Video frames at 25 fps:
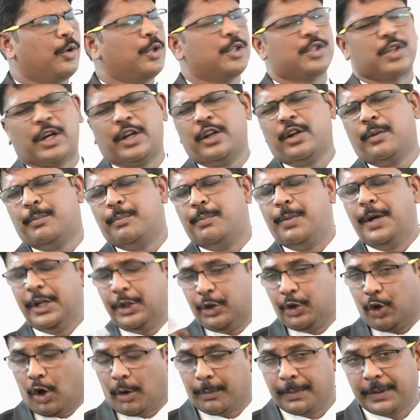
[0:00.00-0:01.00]
It's again a
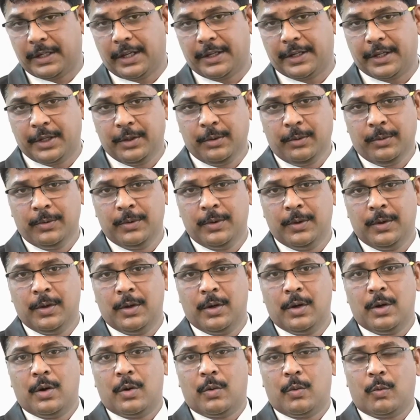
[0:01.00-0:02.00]
big topic, like, you know,
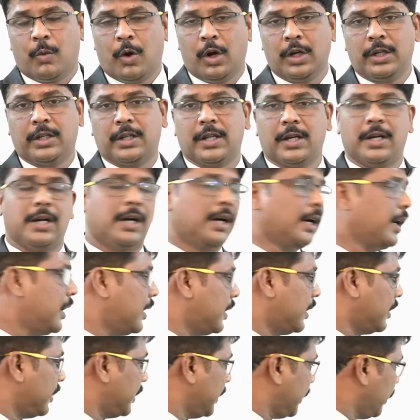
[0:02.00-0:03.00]
what
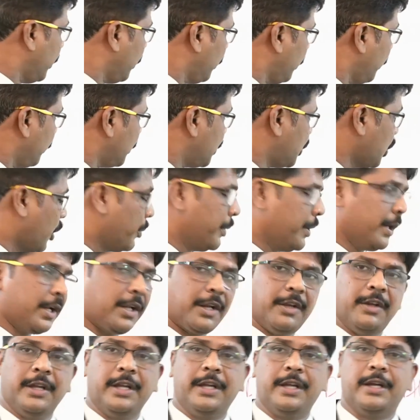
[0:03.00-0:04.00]
you know,
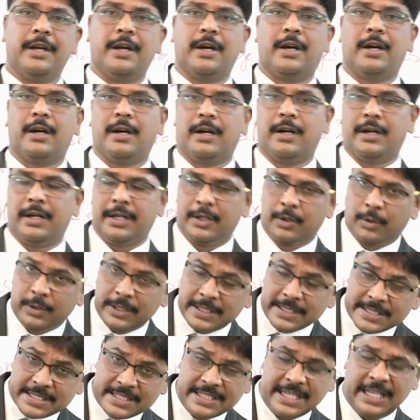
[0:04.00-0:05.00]
geometry you know,
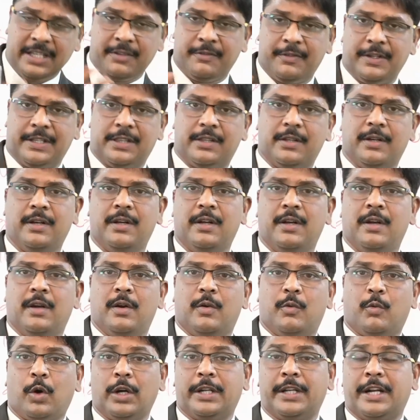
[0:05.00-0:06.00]
is dealing with,
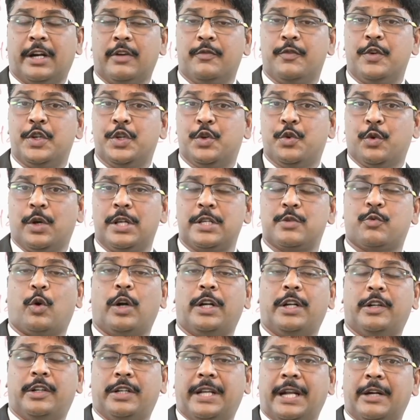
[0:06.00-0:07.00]
what kind of visuals,
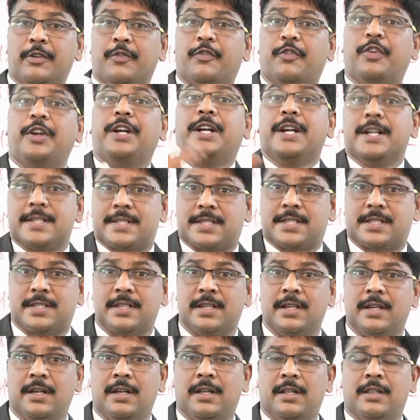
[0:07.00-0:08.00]
what kind of figures
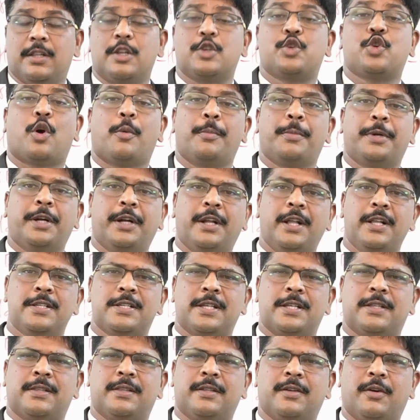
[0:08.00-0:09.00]
the geometry deals
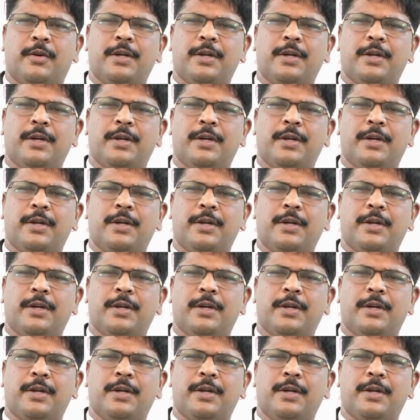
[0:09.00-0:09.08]
in.